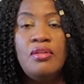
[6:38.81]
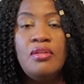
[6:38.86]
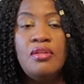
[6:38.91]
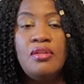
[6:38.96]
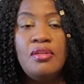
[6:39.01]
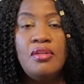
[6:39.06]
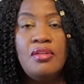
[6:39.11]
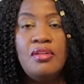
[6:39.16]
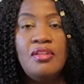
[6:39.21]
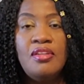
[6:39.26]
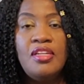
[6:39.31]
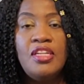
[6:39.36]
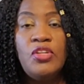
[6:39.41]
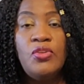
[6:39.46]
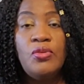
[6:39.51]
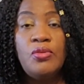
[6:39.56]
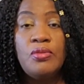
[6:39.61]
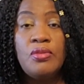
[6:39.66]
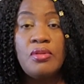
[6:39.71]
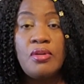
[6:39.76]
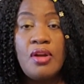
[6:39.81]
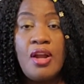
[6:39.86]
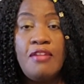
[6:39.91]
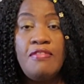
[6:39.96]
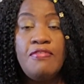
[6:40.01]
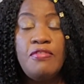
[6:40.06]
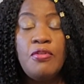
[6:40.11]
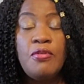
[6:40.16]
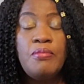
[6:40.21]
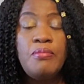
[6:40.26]
It was
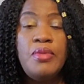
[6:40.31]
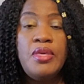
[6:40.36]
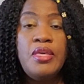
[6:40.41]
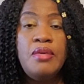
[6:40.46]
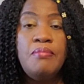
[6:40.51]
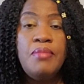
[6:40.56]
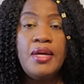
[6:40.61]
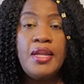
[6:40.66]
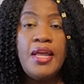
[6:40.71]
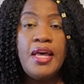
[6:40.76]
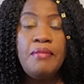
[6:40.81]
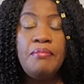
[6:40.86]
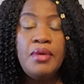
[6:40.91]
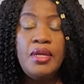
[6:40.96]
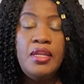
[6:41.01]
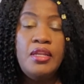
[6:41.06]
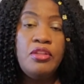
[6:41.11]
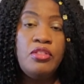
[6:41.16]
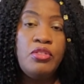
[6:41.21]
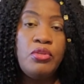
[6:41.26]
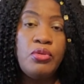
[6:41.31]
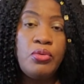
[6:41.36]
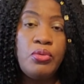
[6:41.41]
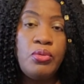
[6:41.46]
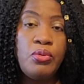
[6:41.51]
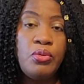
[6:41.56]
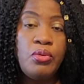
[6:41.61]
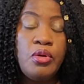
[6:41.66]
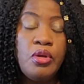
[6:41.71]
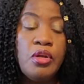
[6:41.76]
rough for me, but I made it
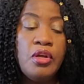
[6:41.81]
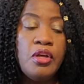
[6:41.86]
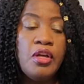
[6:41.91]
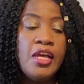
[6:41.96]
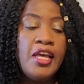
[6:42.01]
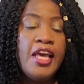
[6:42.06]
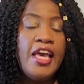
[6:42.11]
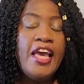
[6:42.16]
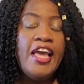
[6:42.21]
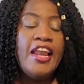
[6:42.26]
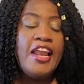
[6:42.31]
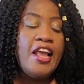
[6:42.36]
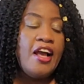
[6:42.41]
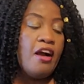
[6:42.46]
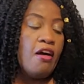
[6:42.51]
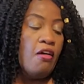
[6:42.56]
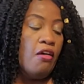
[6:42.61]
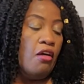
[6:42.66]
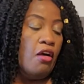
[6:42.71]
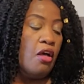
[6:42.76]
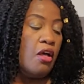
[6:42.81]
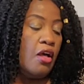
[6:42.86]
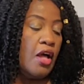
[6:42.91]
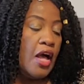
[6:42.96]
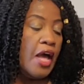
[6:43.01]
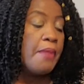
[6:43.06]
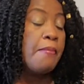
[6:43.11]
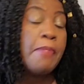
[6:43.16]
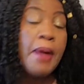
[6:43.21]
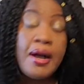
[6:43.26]
through. And now
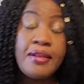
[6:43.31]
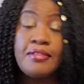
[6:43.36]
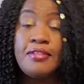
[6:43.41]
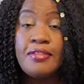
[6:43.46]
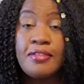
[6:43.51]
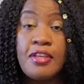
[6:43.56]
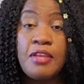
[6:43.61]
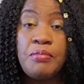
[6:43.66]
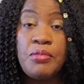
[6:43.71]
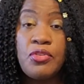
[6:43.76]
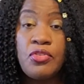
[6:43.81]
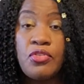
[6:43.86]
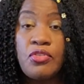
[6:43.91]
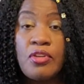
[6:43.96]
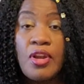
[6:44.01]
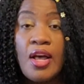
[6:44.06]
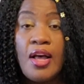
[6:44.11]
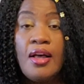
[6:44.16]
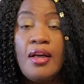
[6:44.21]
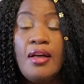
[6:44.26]
I passed the semester.